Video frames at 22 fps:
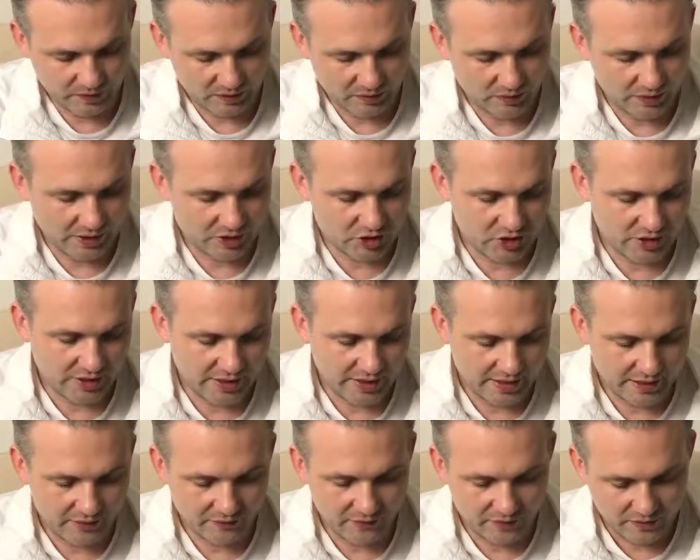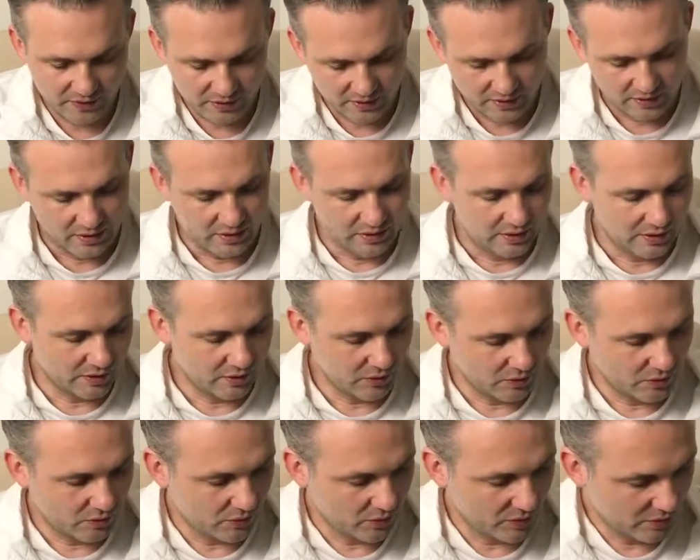You actually have, you
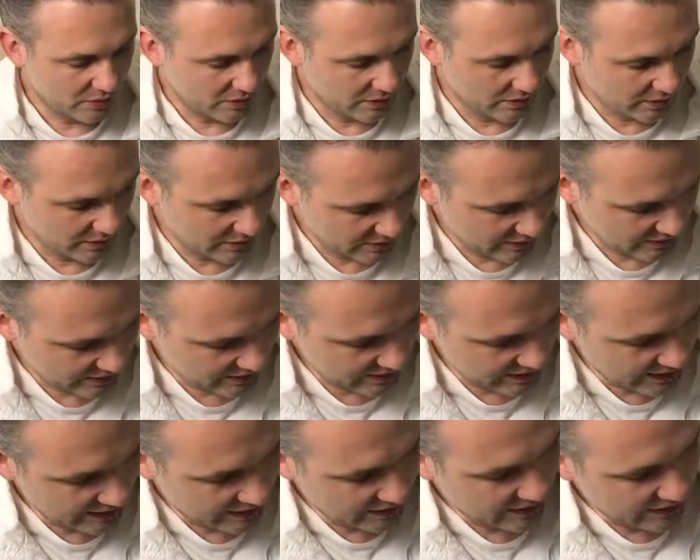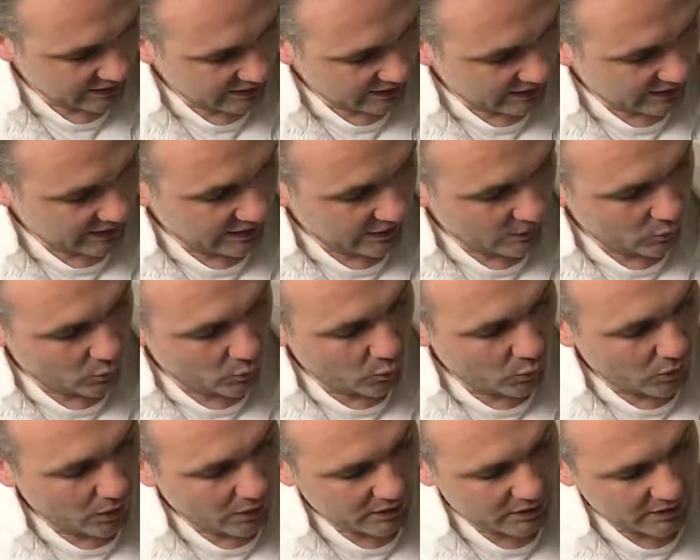know, a setting
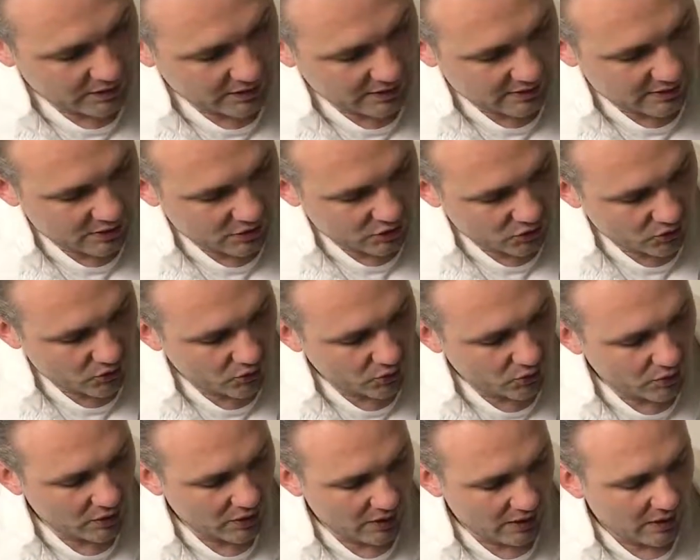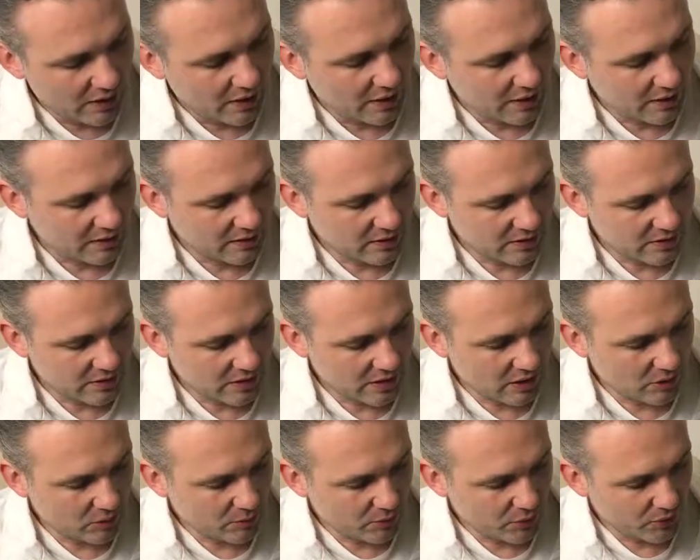1 and 2, and the
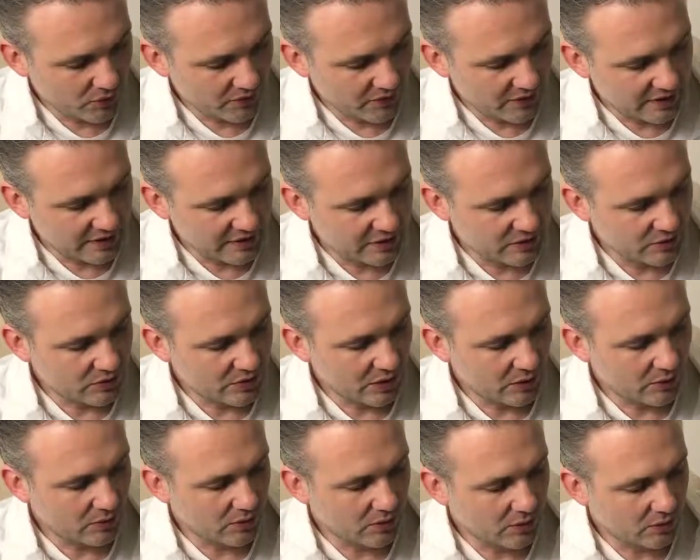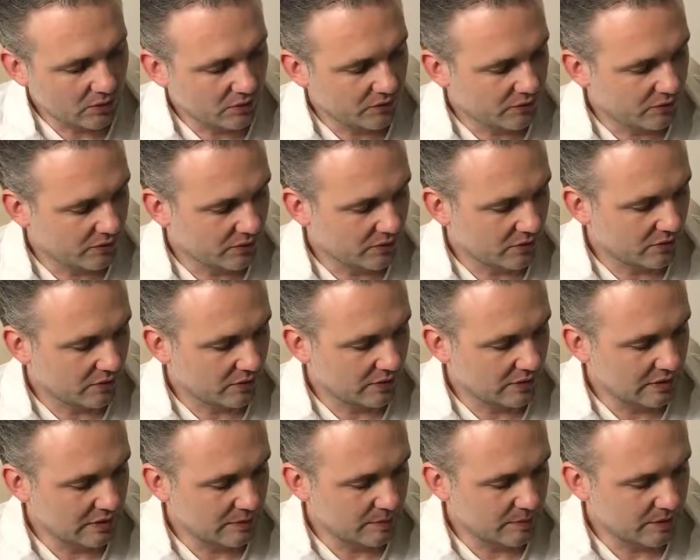sound profiles you download for
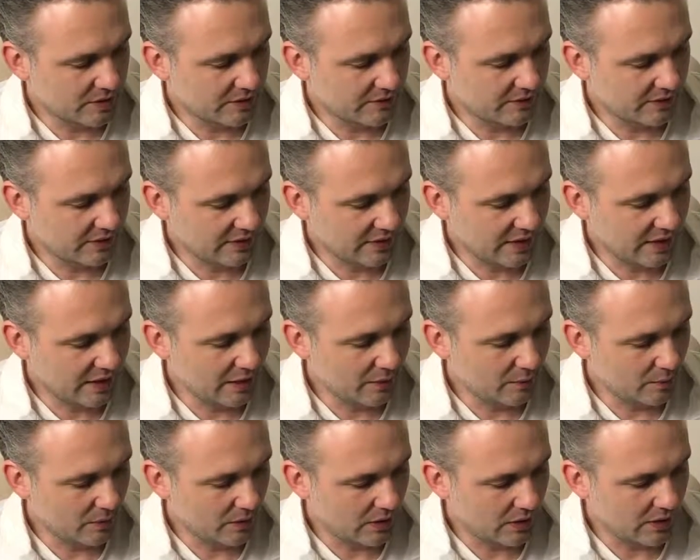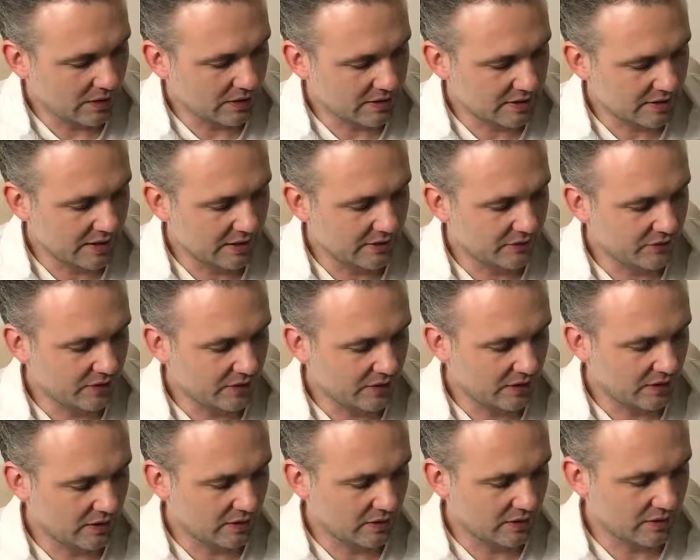this specific game are saved
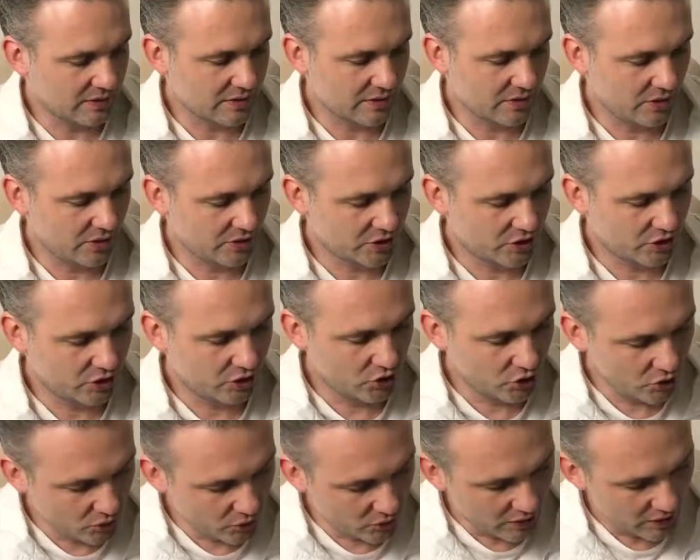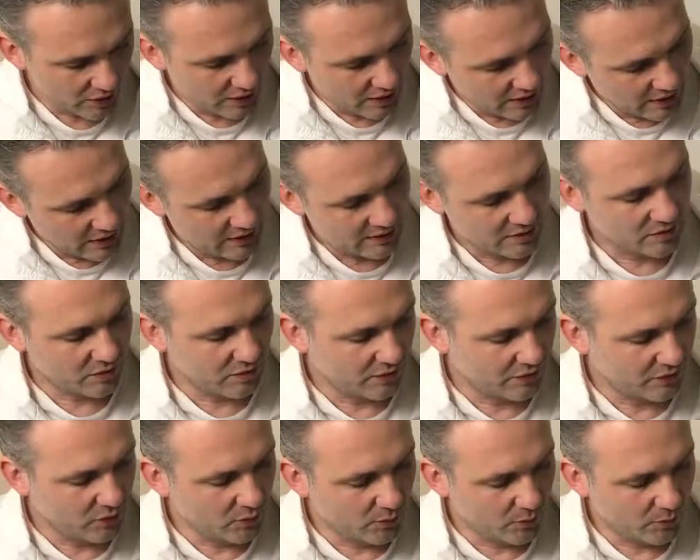in the slot 2. So
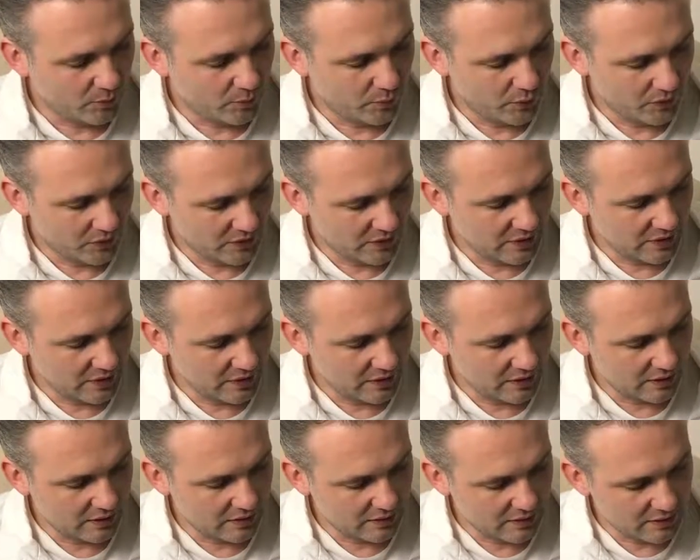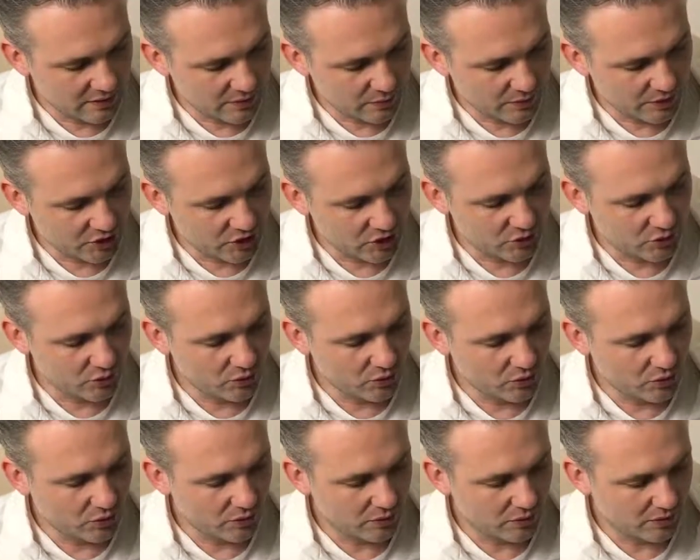if you put the switch
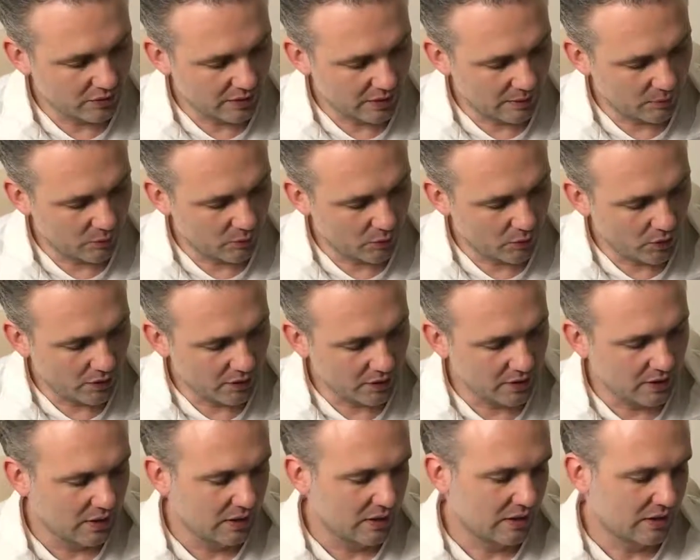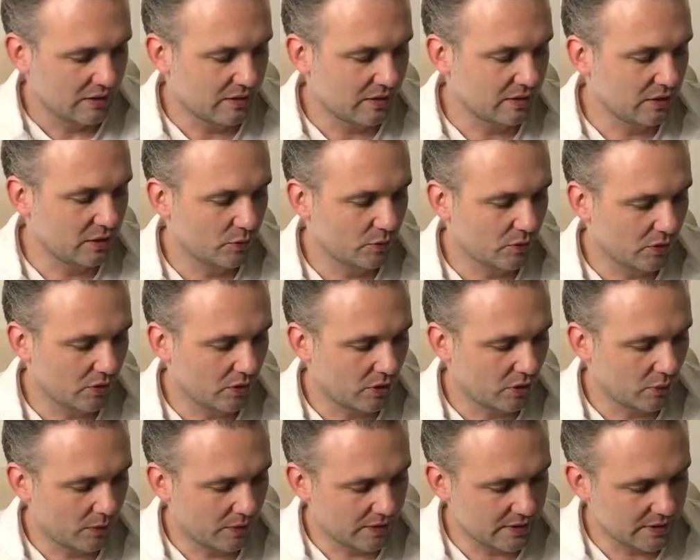to number 1, then you will
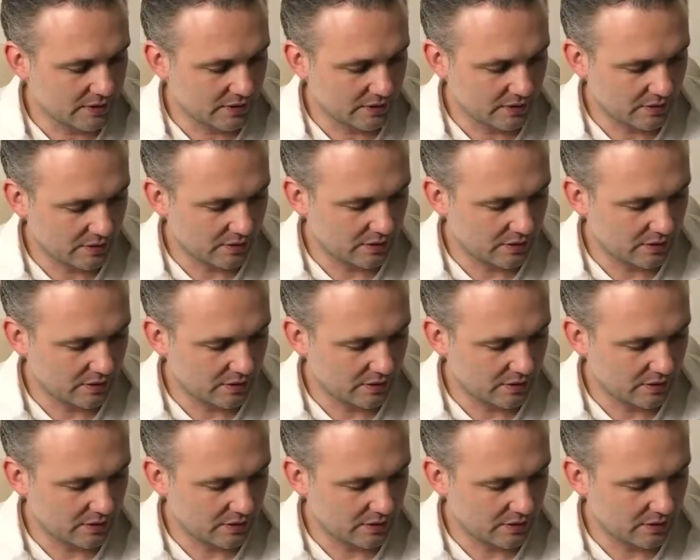always